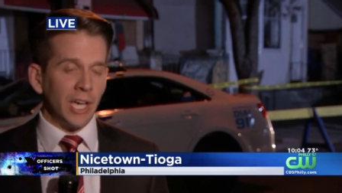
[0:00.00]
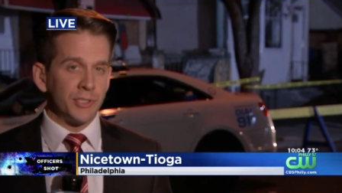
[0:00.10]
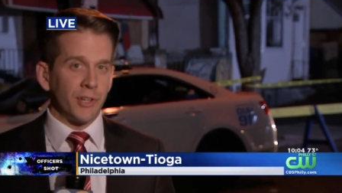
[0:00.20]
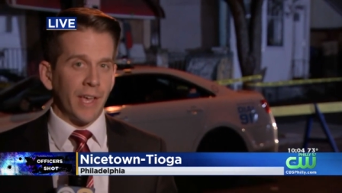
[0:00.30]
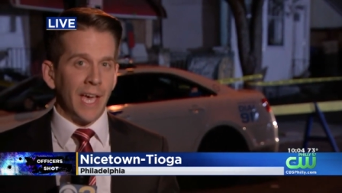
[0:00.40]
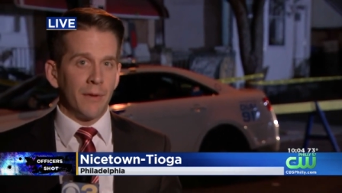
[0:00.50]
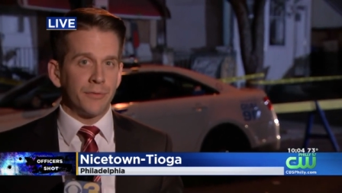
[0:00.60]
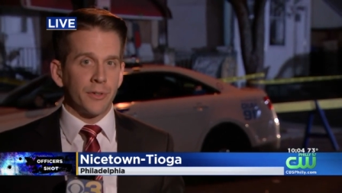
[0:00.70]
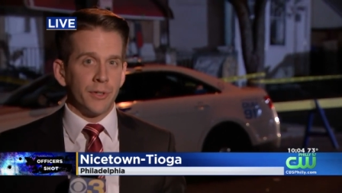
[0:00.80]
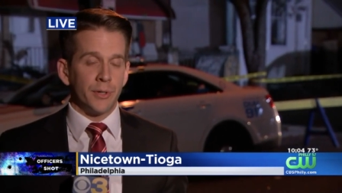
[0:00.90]
yesterday
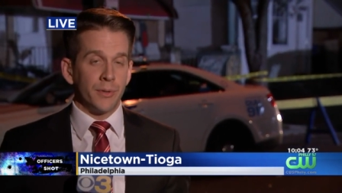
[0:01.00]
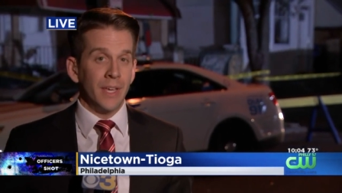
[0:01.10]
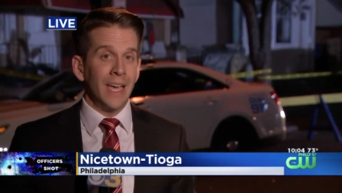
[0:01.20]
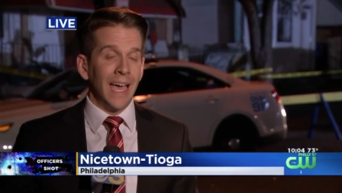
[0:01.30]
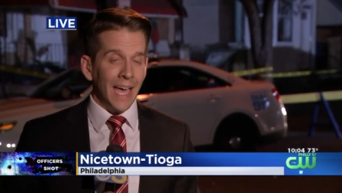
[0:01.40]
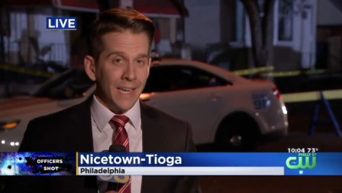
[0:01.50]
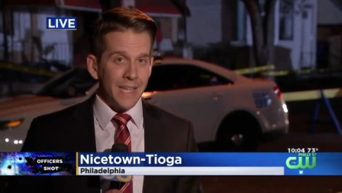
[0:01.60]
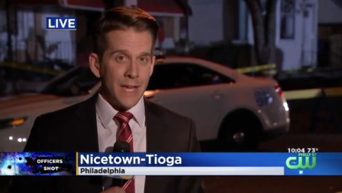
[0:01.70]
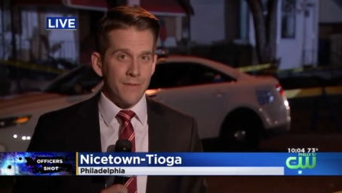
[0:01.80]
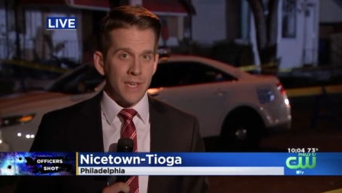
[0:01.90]
afternoon
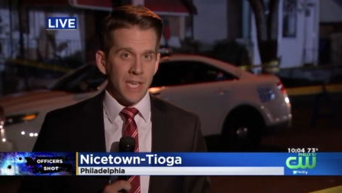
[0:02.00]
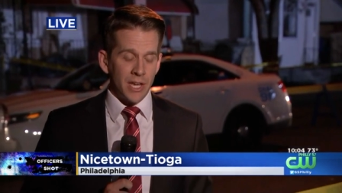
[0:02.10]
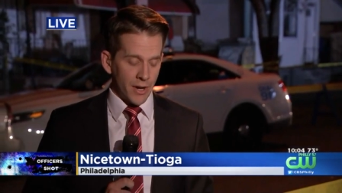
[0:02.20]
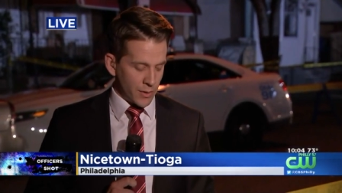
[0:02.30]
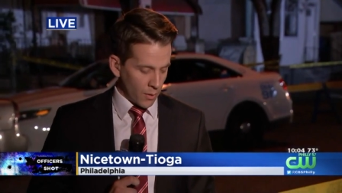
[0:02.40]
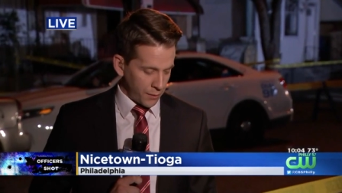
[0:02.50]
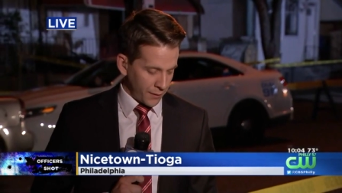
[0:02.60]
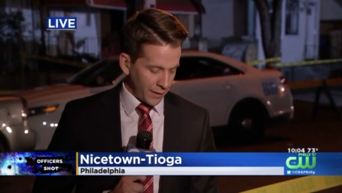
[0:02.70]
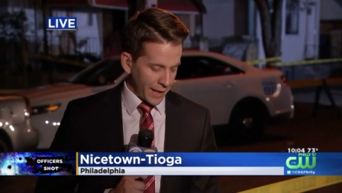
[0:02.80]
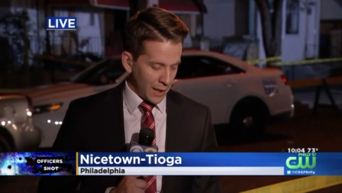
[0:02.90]
and evening here in
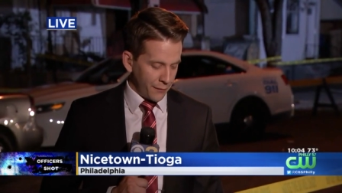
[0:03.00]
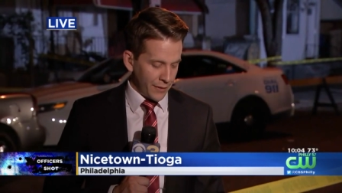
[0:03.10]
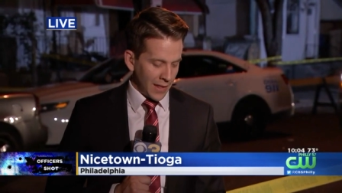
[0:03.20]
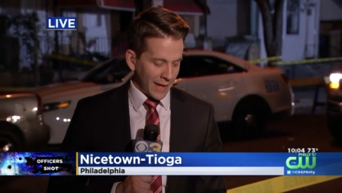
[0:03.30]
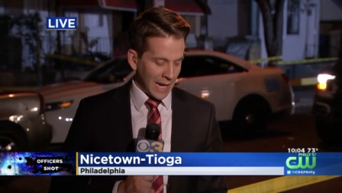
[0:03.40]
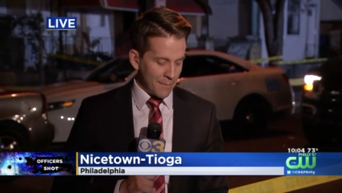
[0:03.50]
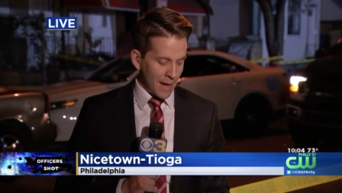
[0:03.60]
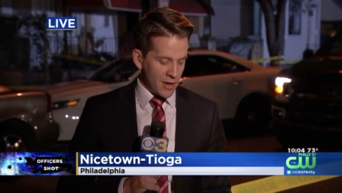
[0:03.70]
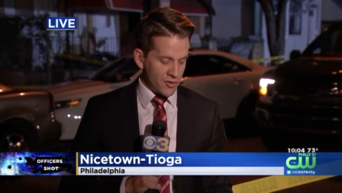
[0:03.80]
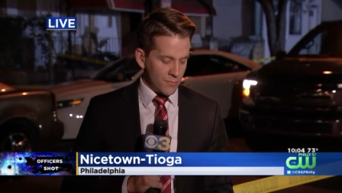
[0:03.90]
North Philadelphia. Like I
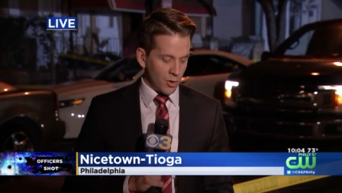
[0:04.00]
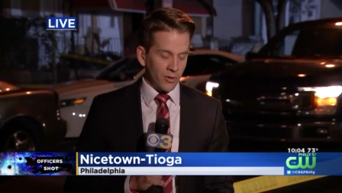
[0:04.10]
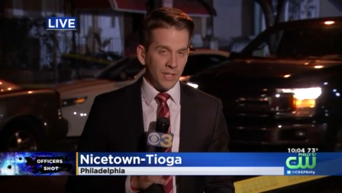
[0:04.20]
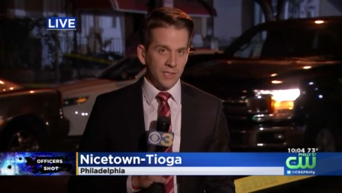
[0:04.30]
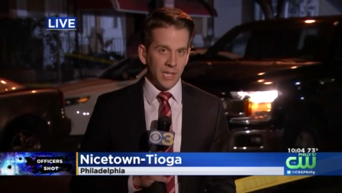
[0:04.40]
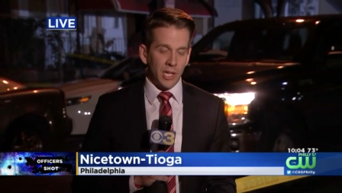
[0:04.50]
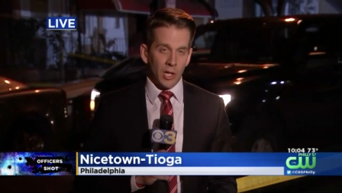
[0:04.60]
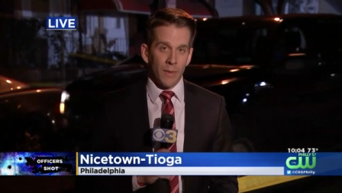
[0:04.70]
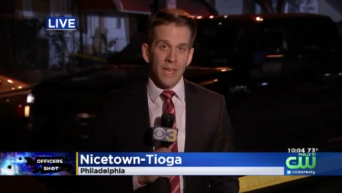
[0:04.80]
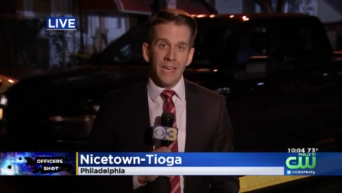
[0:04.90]
mentioned, Maurice
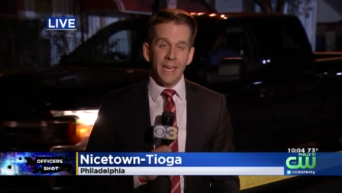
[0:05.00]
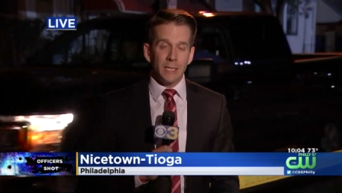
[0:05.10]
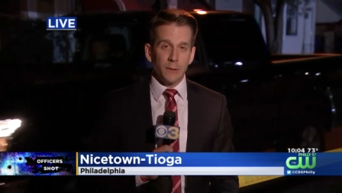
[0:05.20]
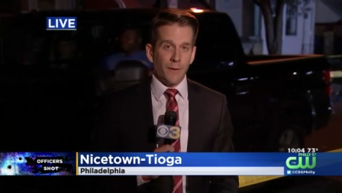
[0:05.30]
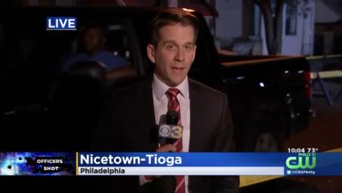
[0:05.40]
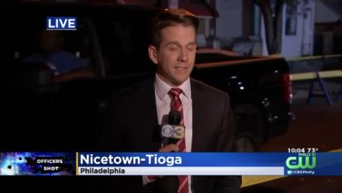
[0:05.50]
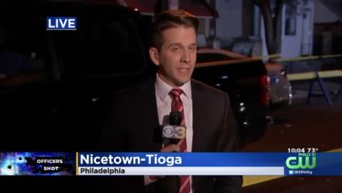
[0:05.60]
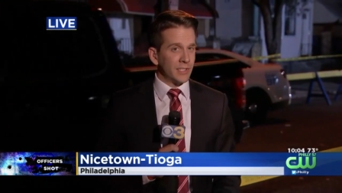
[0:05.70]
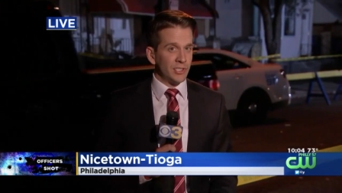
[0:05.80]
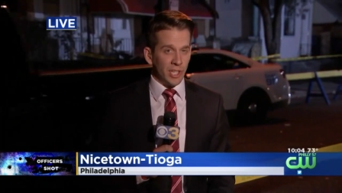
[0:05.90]
Hill is
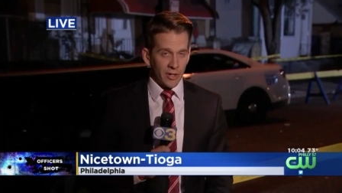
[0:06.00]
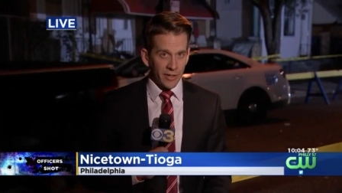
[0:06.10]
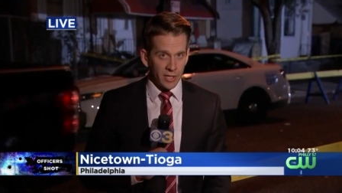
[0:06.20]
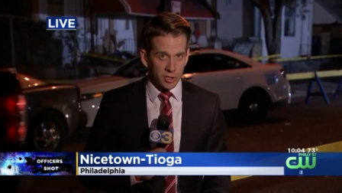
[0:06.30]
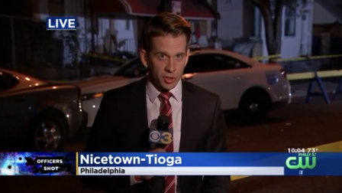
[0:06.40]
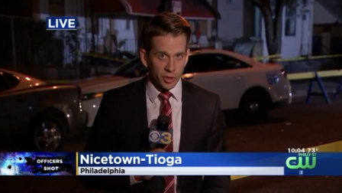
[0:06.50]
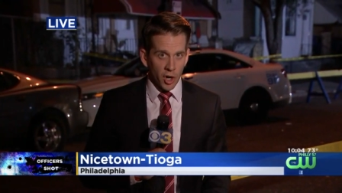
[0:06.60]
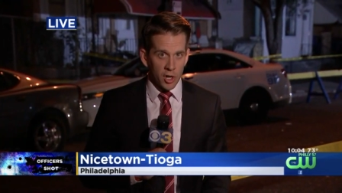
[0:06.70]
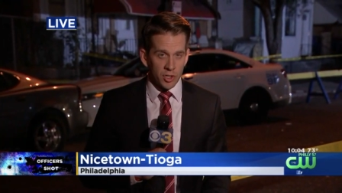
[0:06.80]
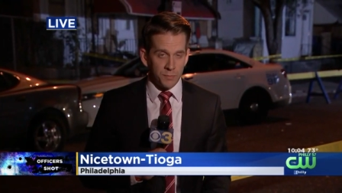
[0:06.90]
facing serious
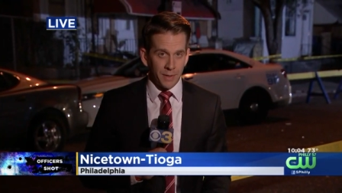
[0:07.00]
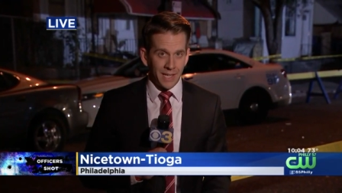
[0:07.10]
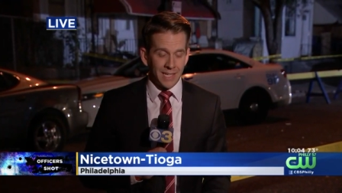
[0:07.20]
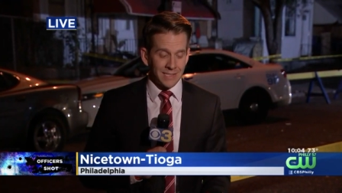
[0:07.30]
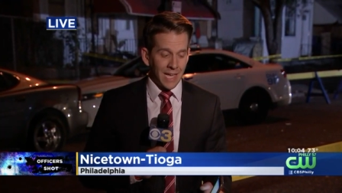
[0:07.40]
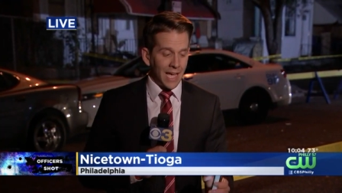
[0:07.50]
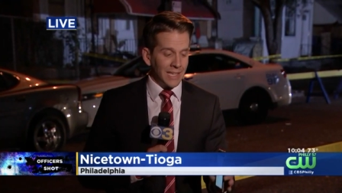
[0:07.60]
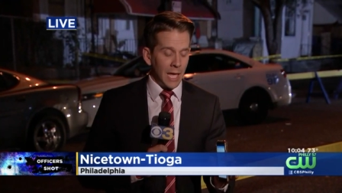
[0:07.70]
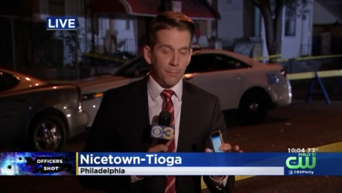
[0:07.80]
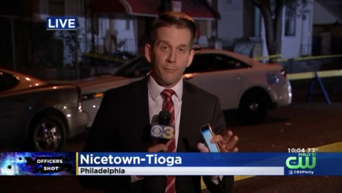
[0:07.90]
charges, but he has
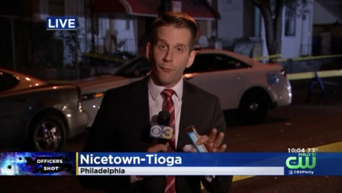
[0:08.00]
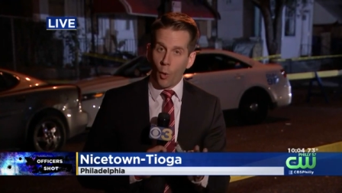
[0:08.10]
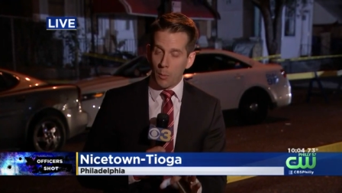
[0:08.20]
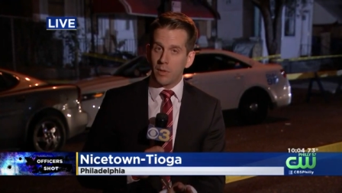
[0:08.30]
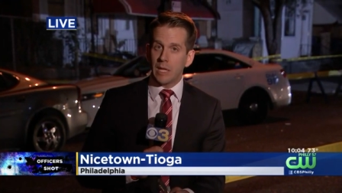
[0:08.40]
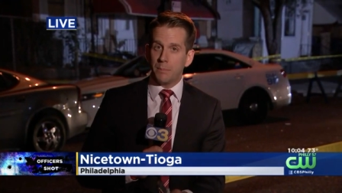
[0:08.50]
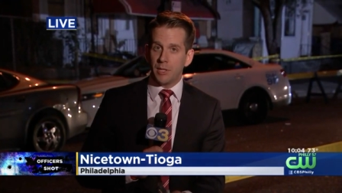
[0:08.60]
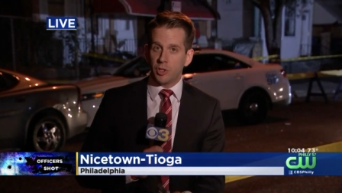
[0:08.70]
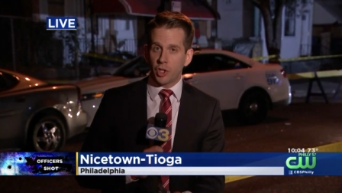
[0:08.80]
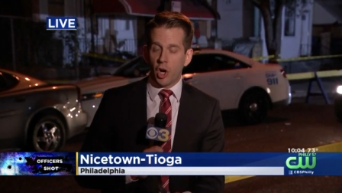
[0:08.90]
not yet formally
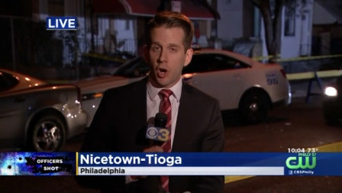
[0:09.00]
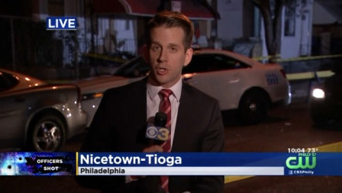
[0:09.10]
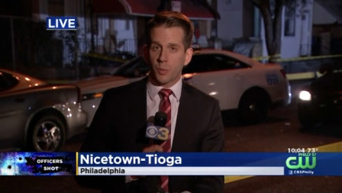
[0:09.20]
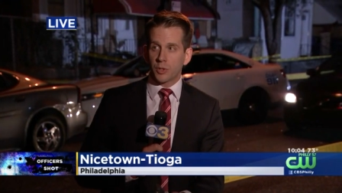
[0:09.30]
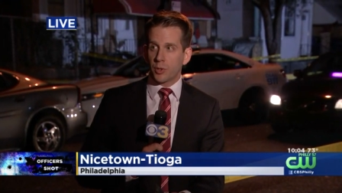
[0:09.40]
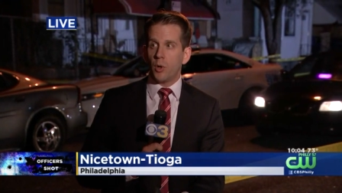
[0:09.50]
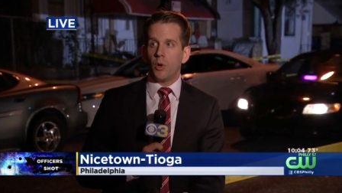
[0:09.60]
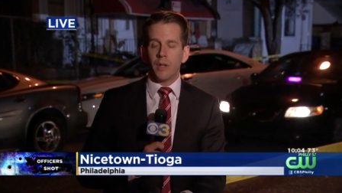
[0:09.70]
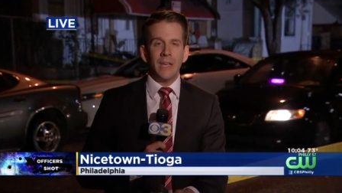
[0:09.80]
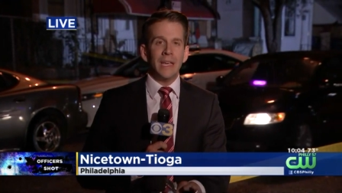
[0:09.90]
been charged. We're
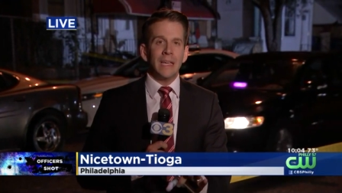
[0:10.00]
told